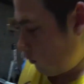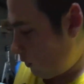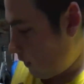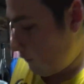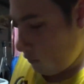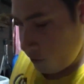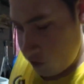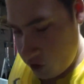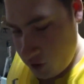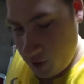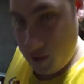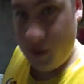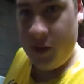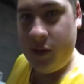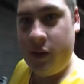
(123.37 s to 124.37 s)
Wherever she
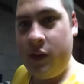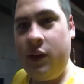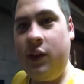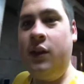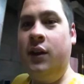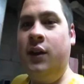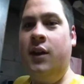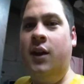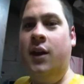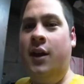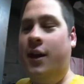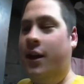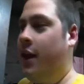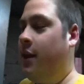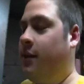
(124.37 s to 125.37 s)
is.
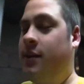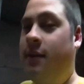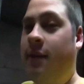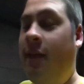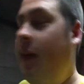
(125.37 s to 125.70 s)
Can't seem